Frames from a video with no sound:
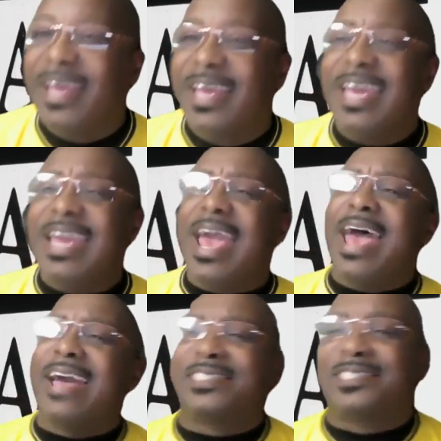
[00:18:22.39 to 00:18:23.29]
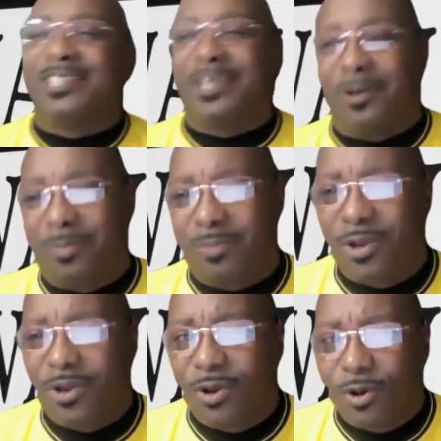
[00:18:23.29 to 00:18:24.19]
he asked them,
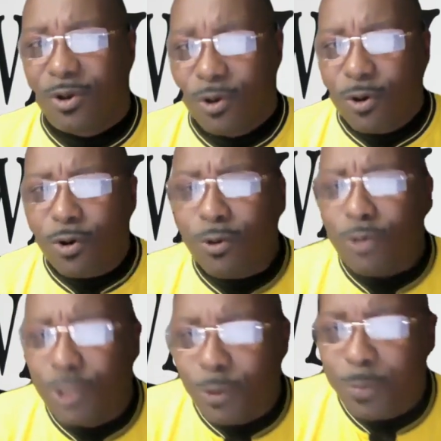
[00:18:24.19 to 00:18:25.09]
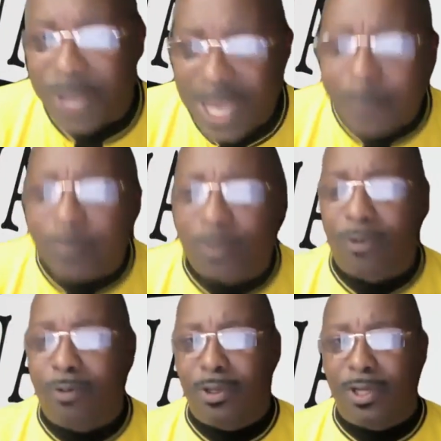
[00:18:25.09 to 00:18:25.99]
who do
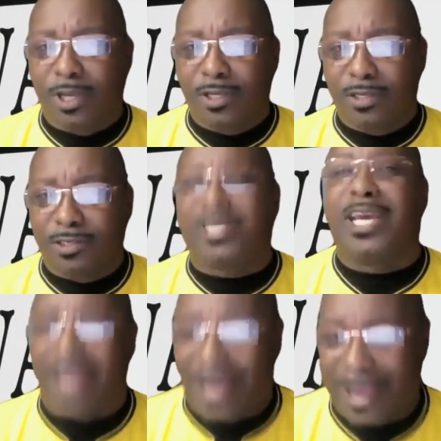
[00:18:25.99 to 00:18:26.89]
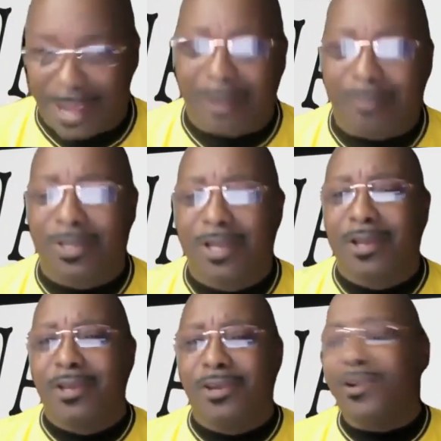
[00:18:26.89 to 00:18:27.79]
people say I am?
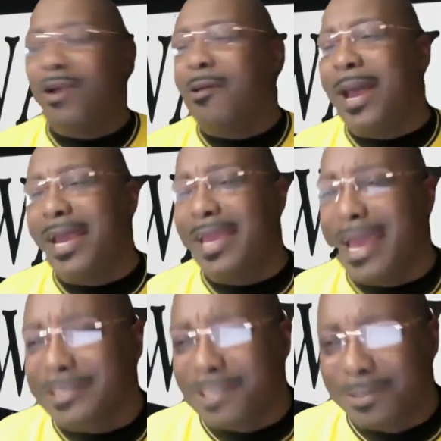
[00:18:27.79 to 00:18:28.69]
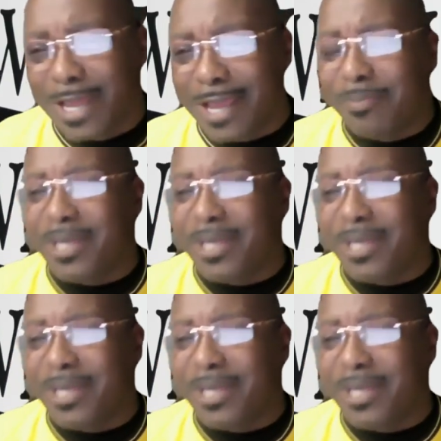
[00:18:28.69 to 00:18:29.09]
You know why he asked them that?